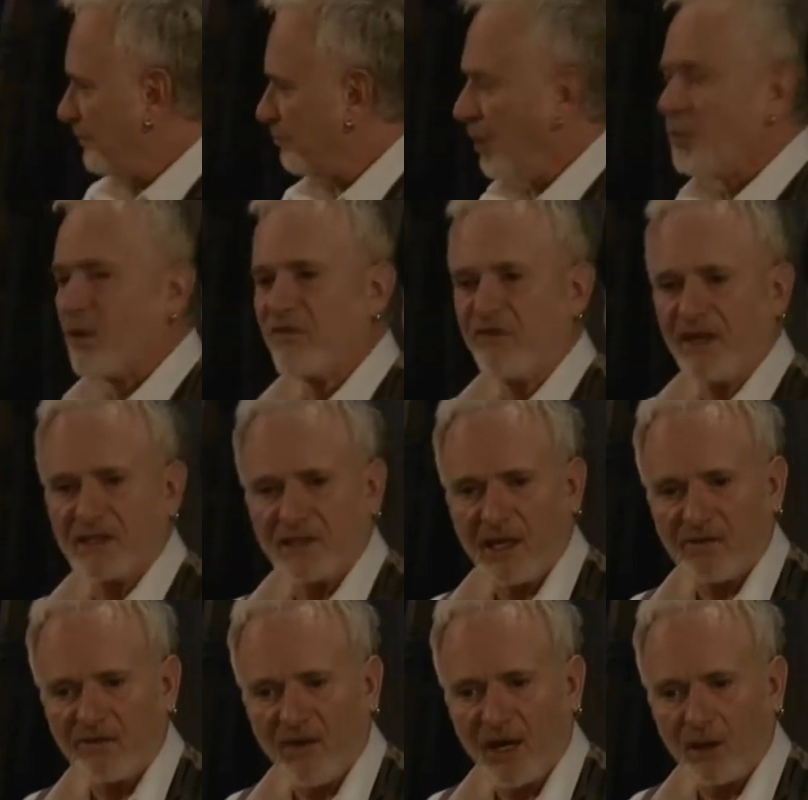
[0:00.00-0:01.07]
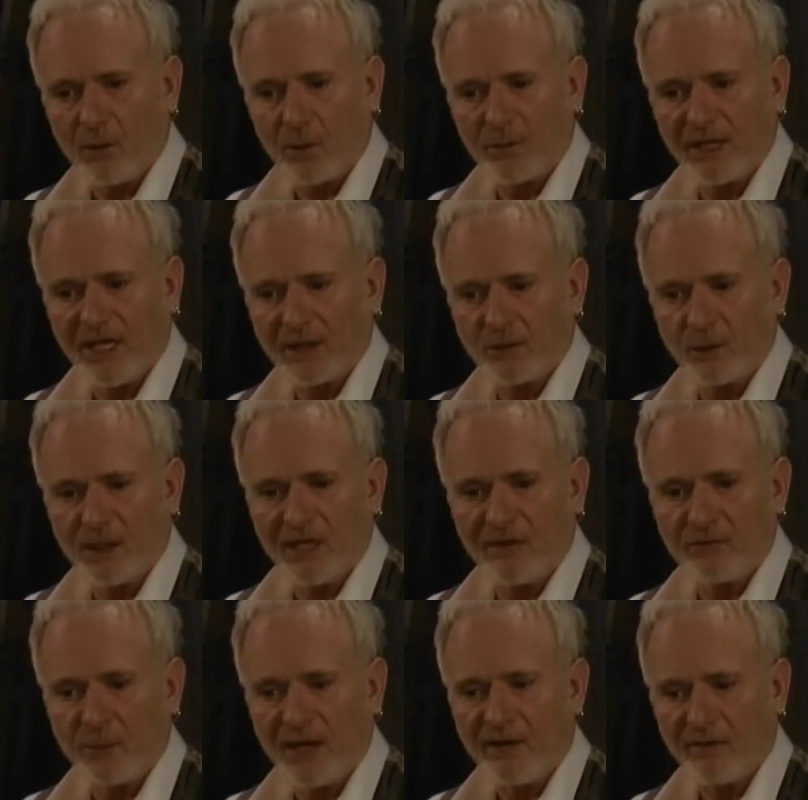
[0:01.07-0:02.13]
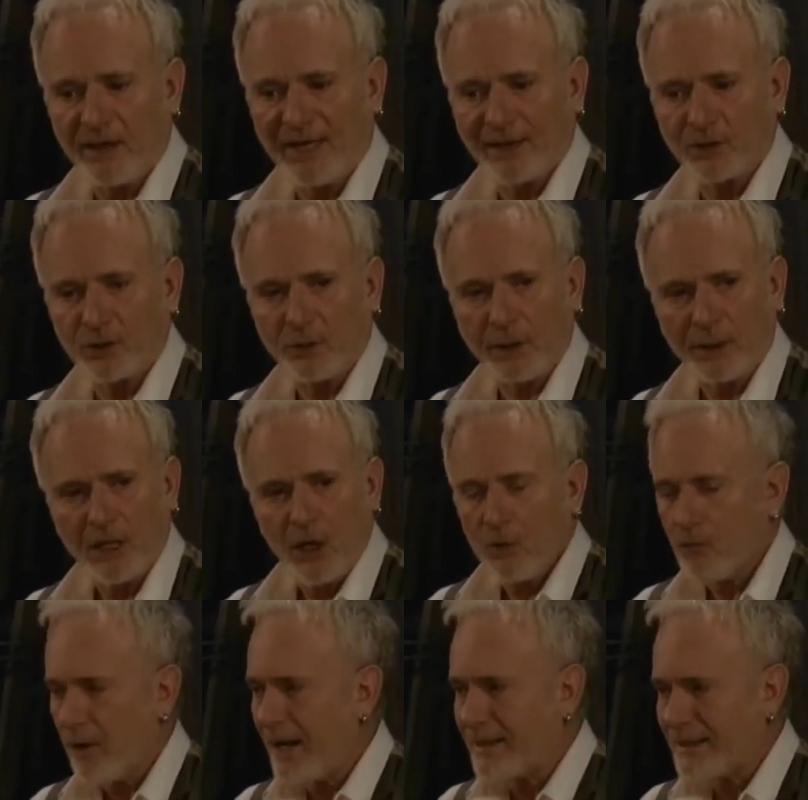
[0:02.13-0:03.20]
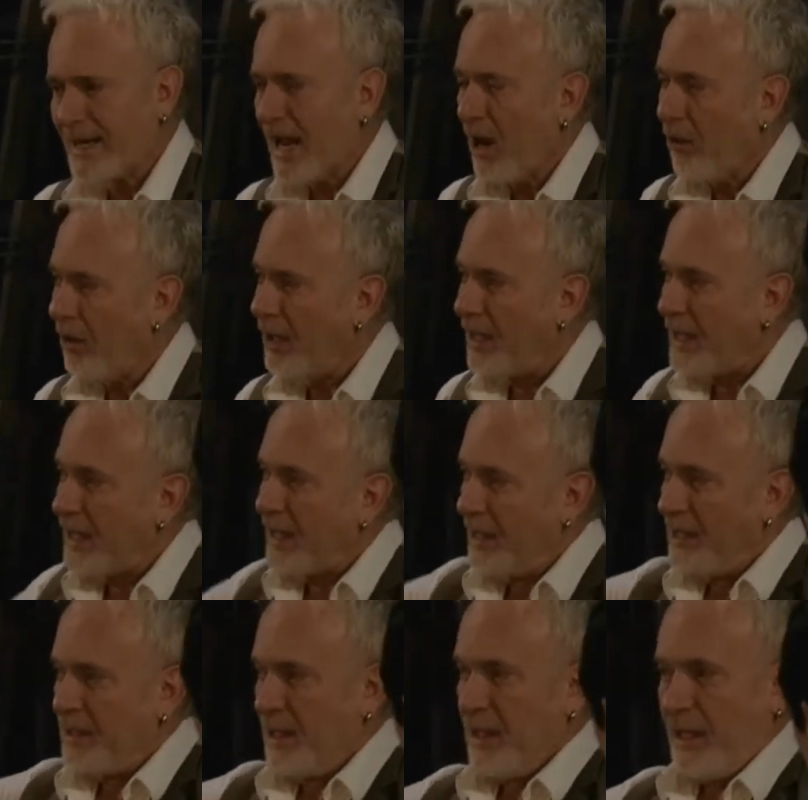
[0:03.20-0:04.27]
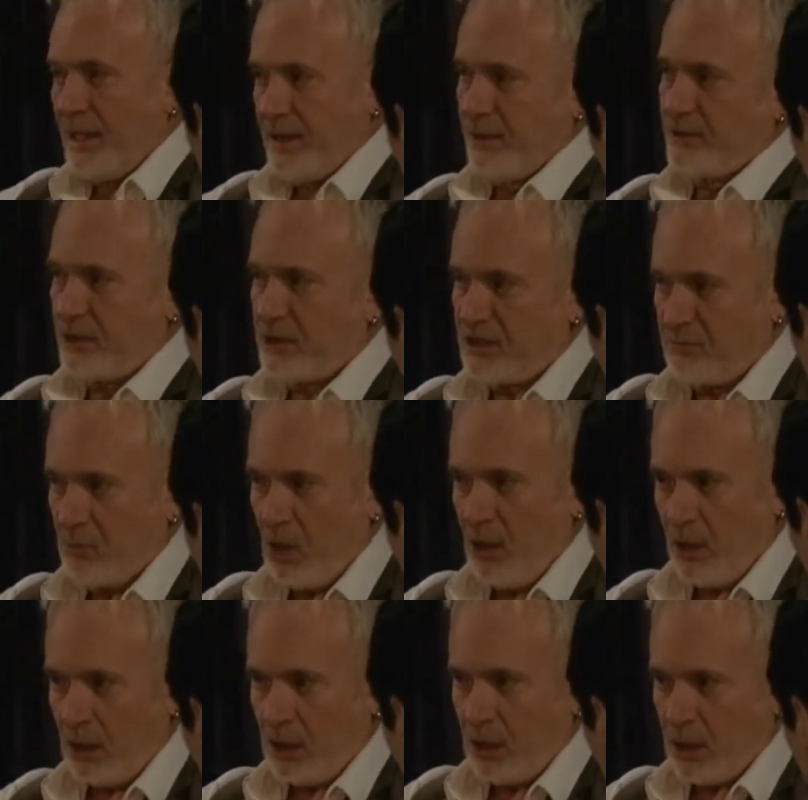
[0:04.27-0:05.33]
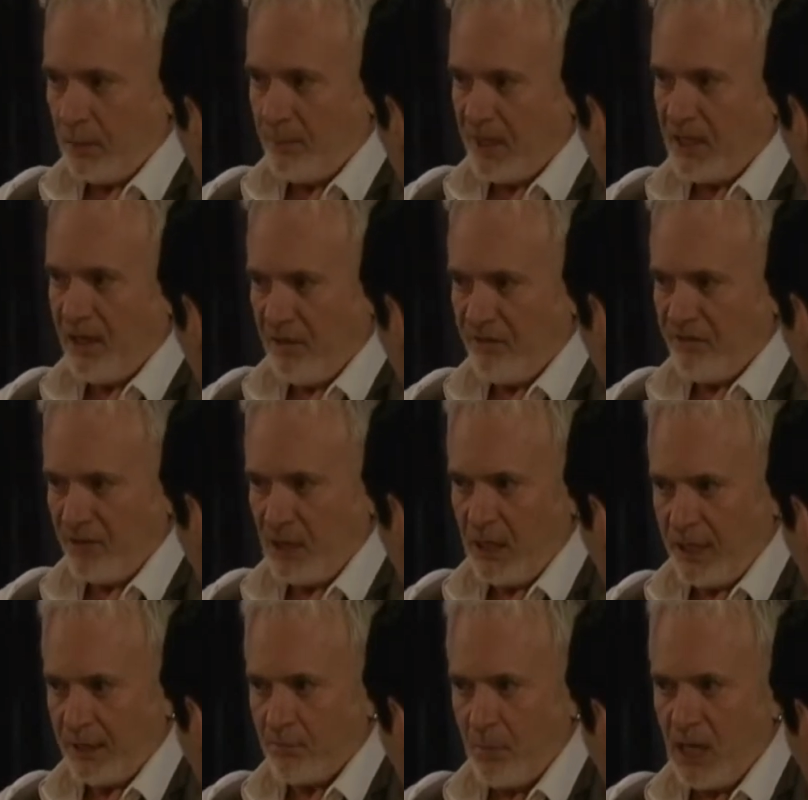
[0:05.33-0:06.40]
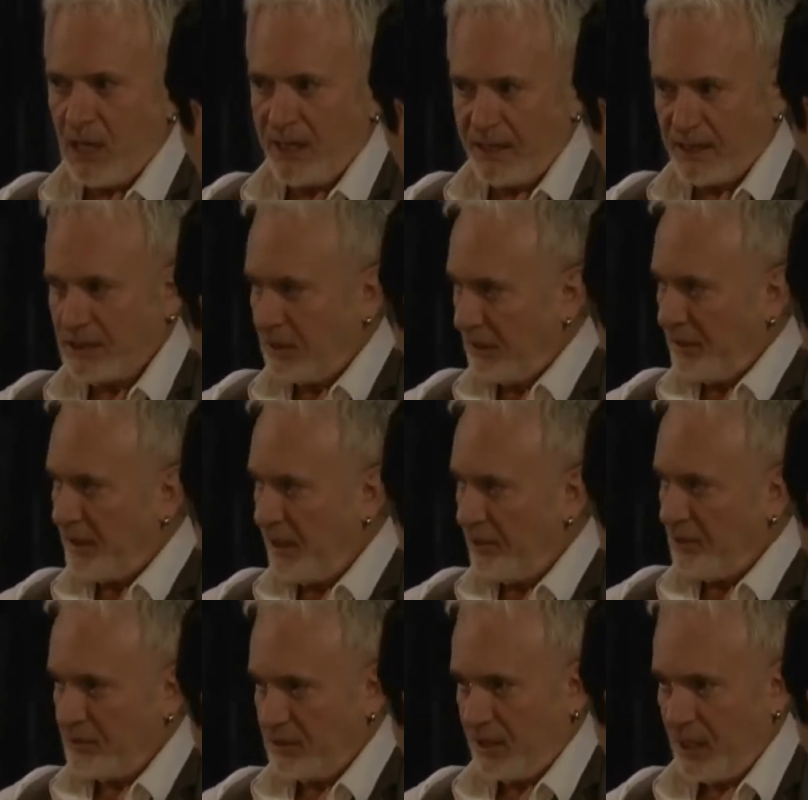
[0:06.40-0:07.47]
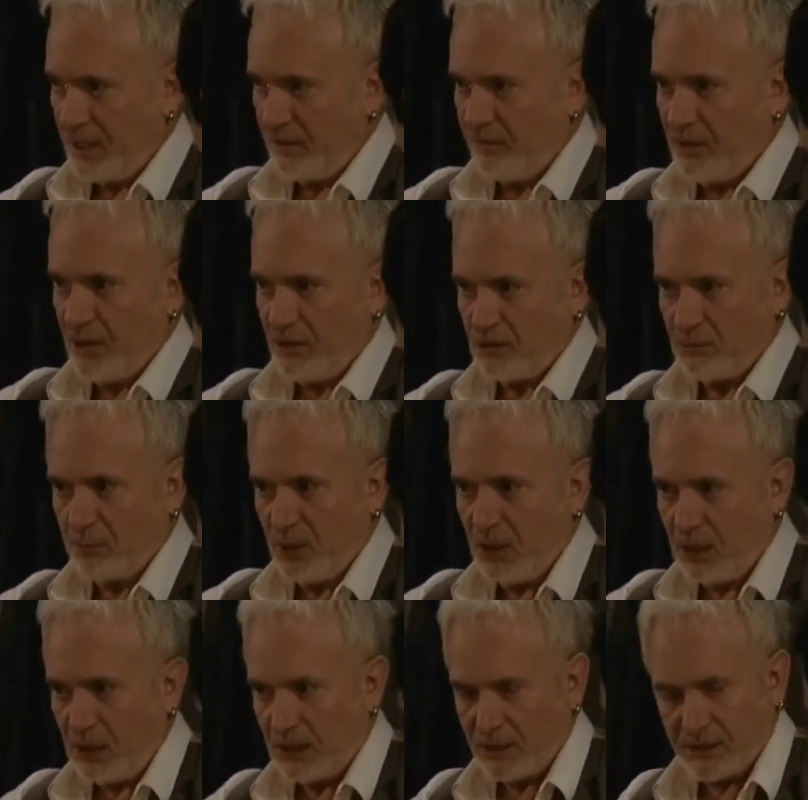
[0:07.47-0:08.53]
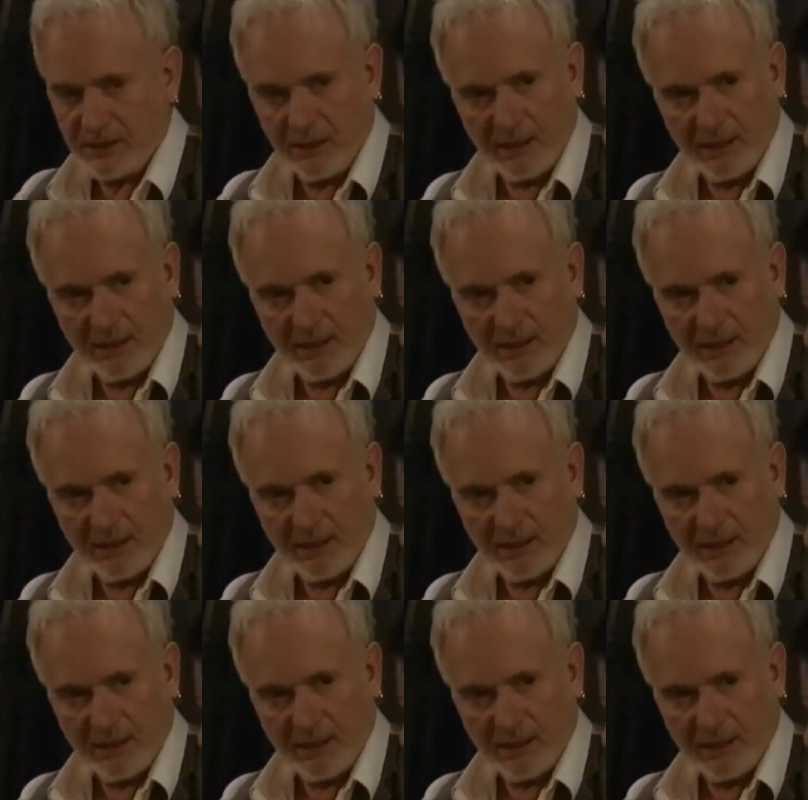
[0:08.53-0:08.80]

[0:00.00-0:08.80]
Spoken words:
But we'll face that fire when we get to it, if we ever get to it. Right now, there's a small army of flying monkeys on the other side of those bars.